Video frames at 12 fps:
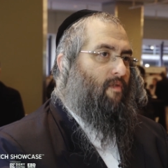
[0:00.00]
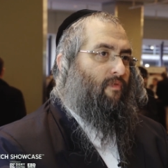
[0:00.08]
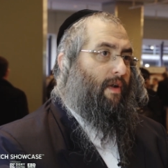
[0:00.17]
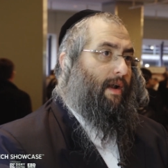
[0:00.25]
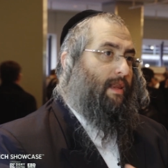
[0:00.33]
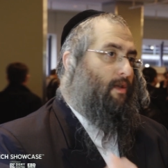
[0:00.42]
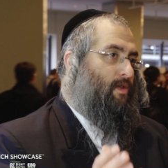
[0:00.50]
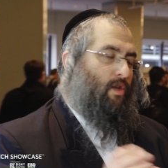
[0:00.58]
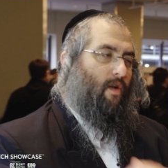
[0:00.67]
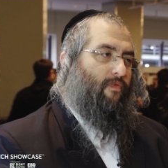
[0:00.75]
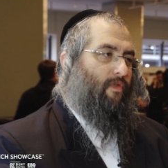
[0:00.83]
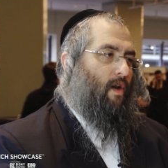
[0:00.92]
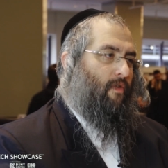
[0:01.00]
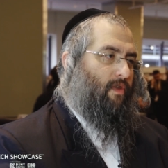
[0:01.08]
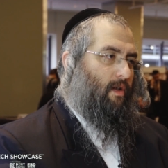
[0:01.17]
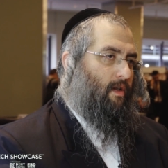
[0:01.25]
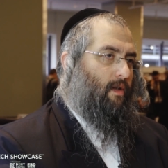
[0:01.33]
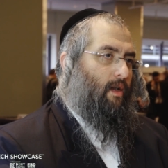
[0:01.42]
Very close enough of
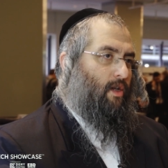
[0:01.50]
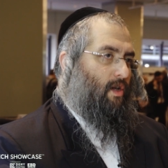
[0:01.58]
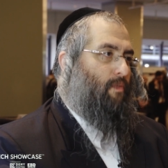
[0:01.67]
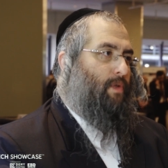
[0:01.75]
the shell